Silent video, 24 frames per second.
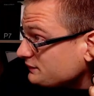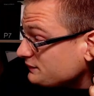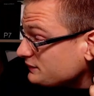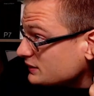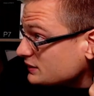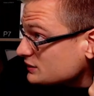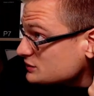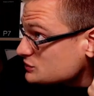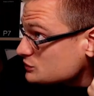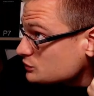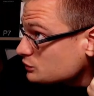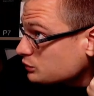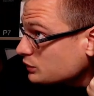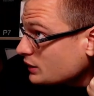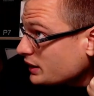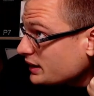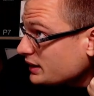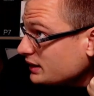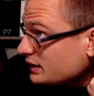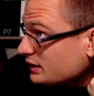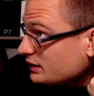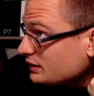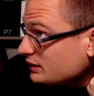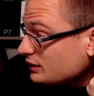fits
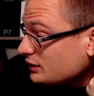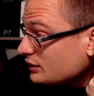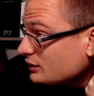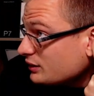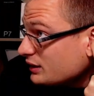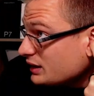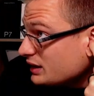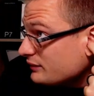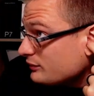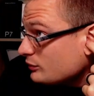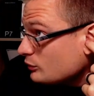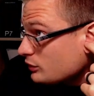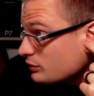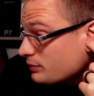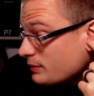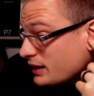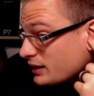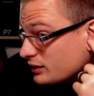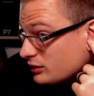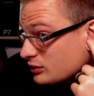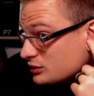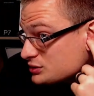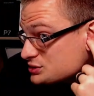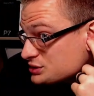right in here, even with my
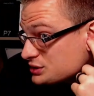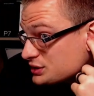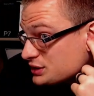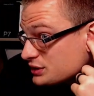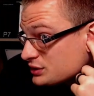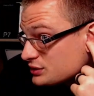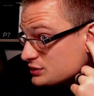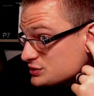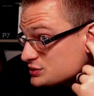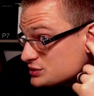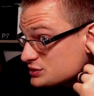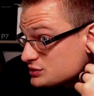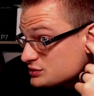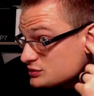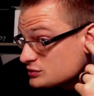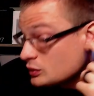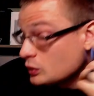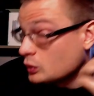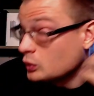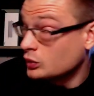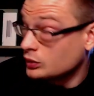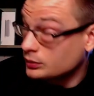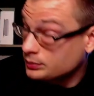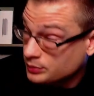larger ears,
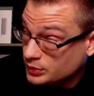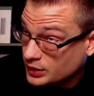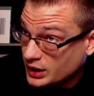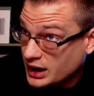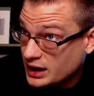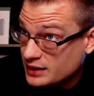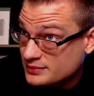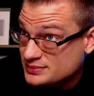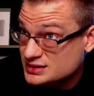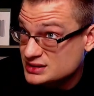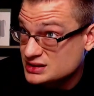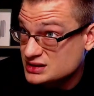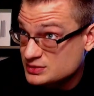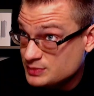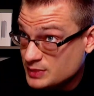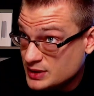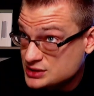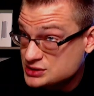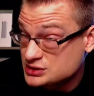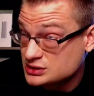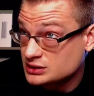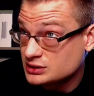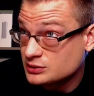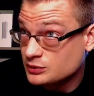or perhaps
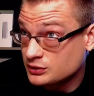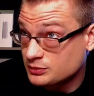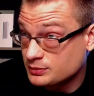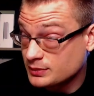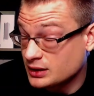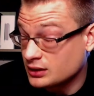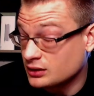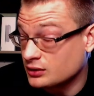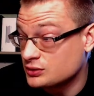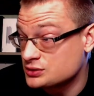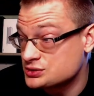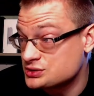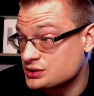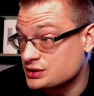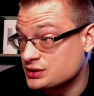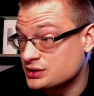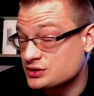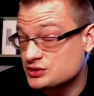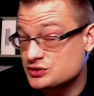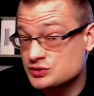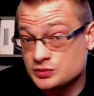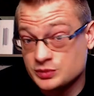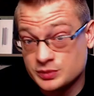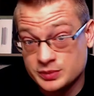especially with my larger
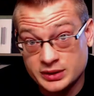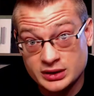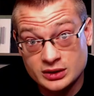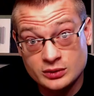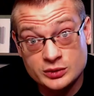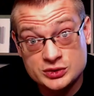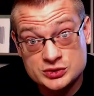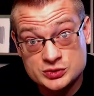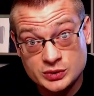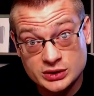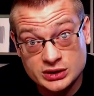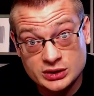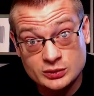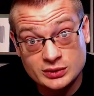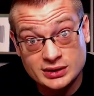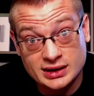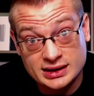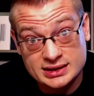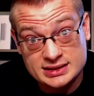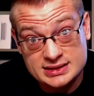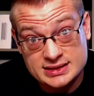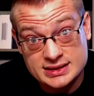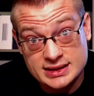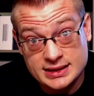ears, depending which way you would
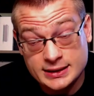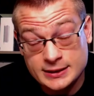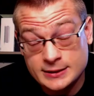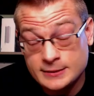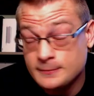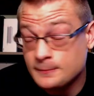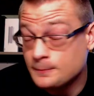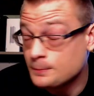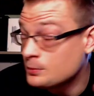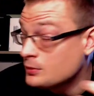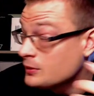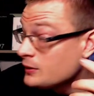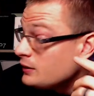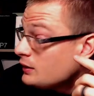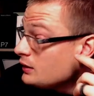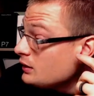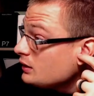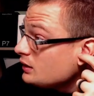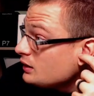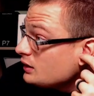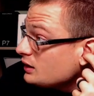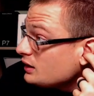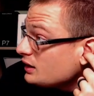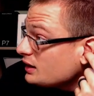like to take it.
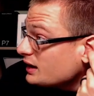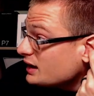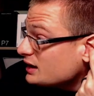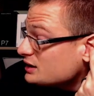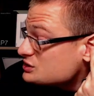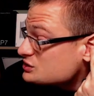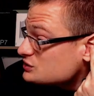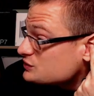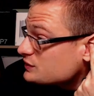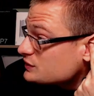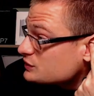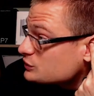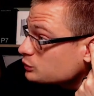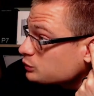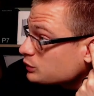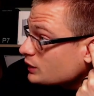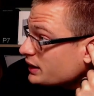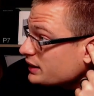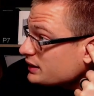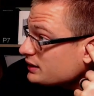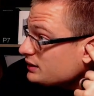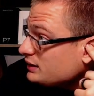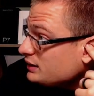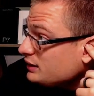It just fits
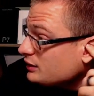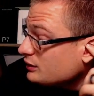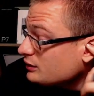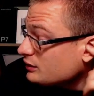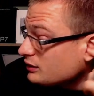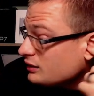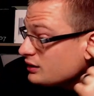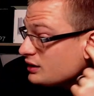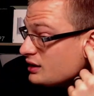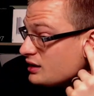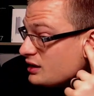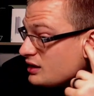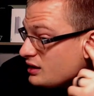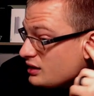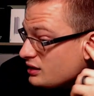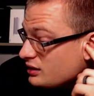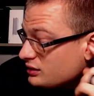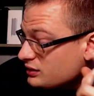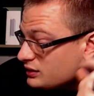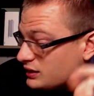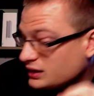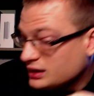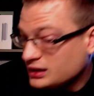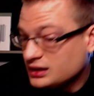right in here.
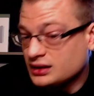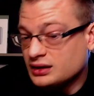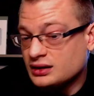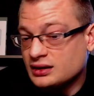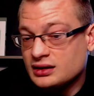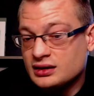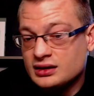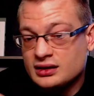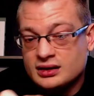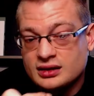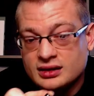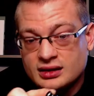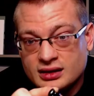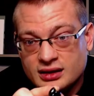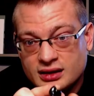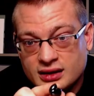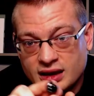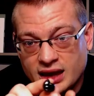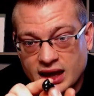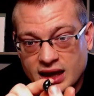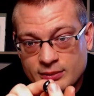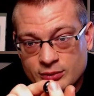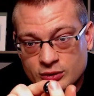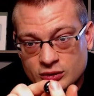The
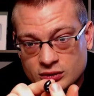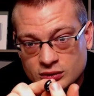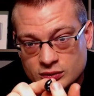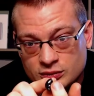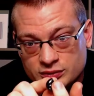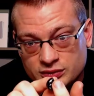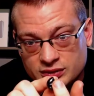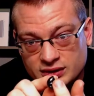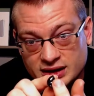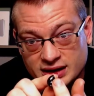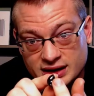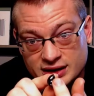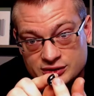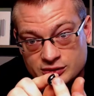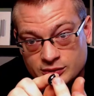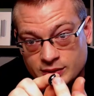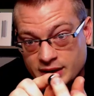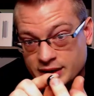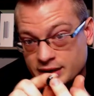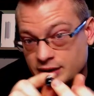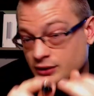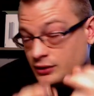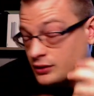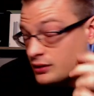cable connector
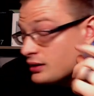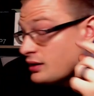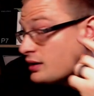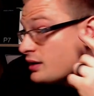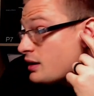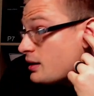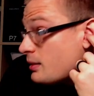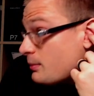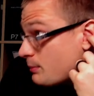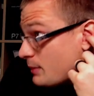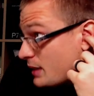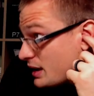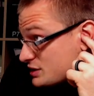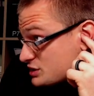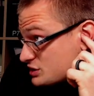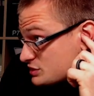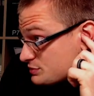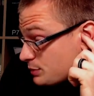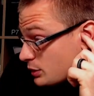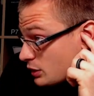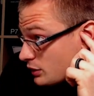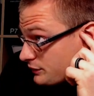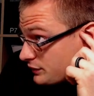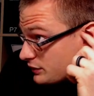right here matches
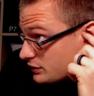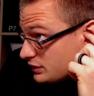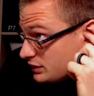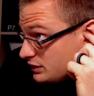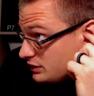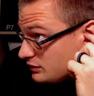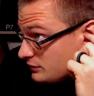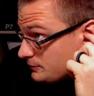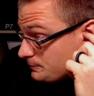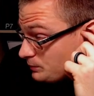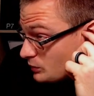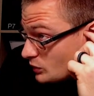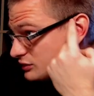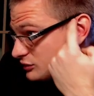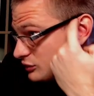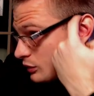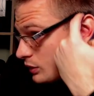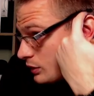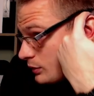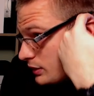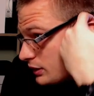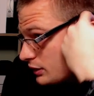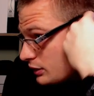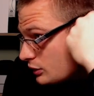perfectly, so
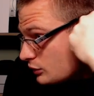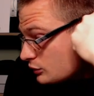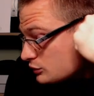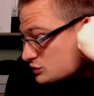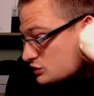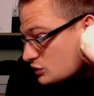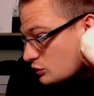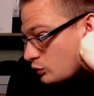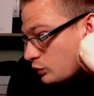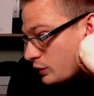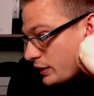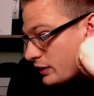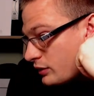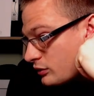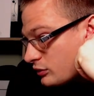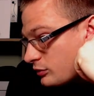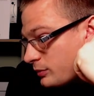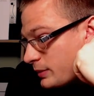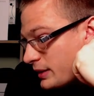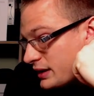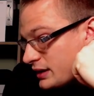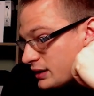that way it goes around my